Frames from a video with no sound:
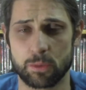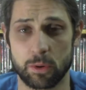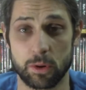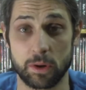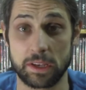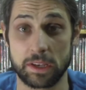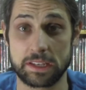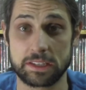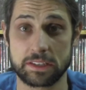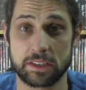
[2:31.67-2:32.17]
Well,
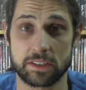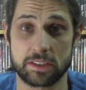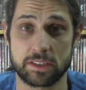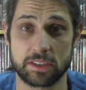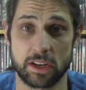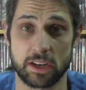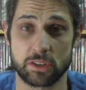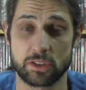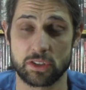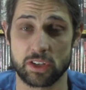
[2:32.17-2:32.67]
he's just
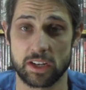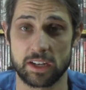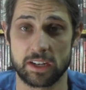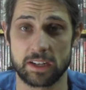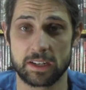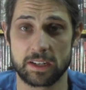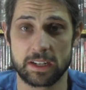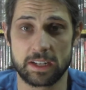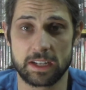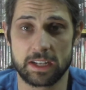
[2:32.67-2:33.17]
such
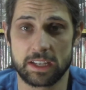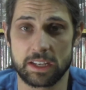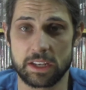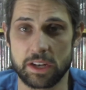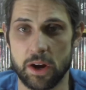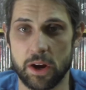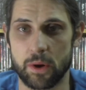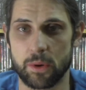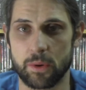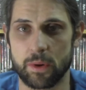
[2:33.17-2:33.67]
a, you
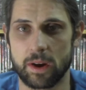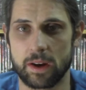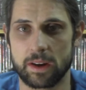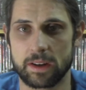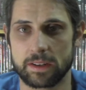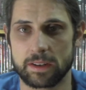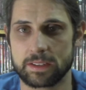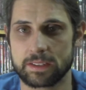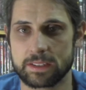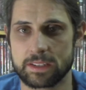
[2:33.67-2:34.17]
know,
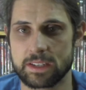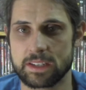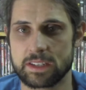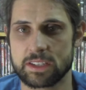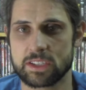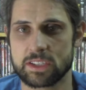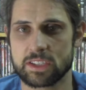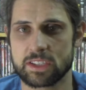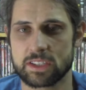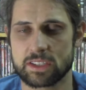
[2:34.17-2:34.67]

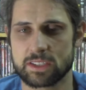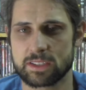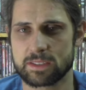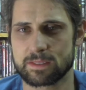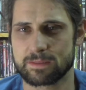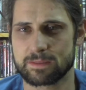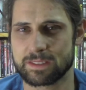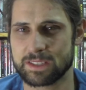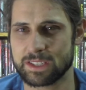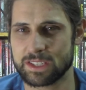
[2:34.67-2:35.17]

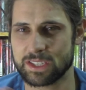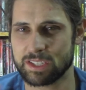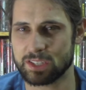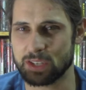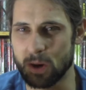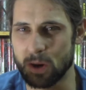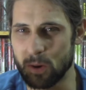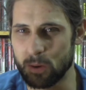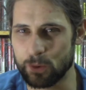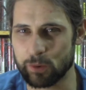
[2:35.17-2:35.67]
he's
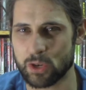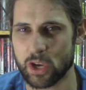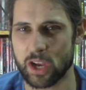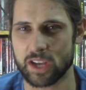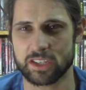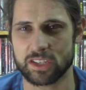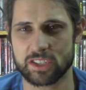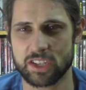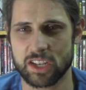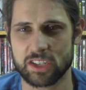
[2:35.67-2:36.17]
so
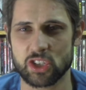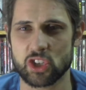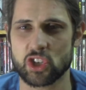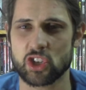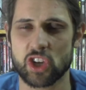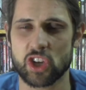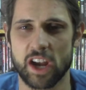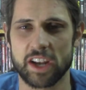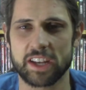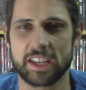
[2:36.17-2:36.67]
such a
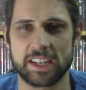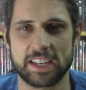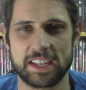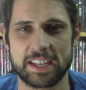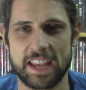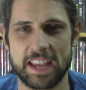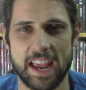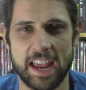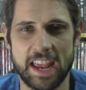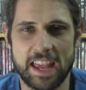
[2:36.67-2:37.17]
shut-in. He
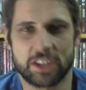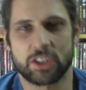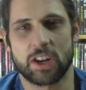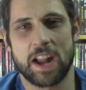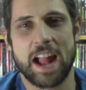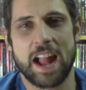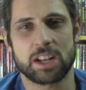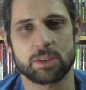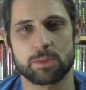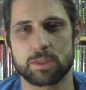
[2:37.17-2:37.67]
can't
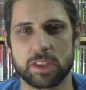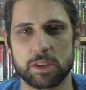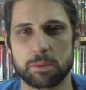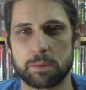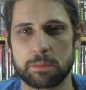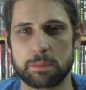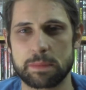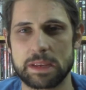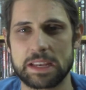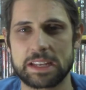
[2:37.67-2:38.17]
interact with
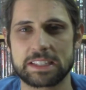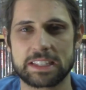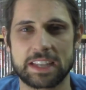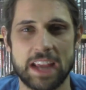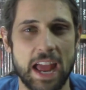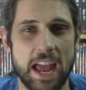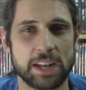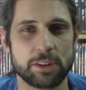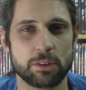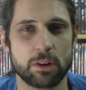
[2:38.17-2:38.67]
human beings.
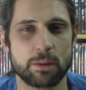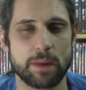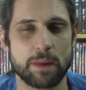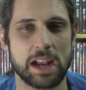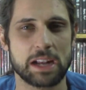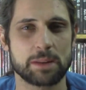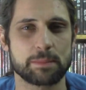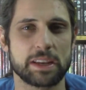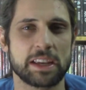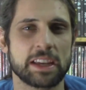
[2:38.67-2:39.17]
Kind of
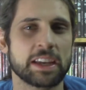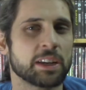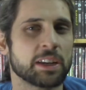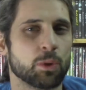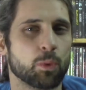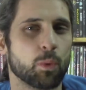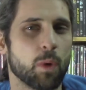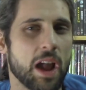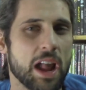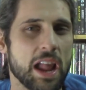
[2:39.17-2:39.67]
reminded me, in a
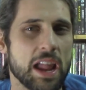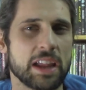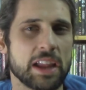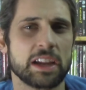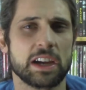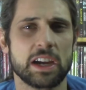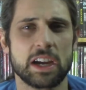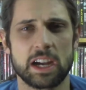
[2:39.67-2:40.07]
way,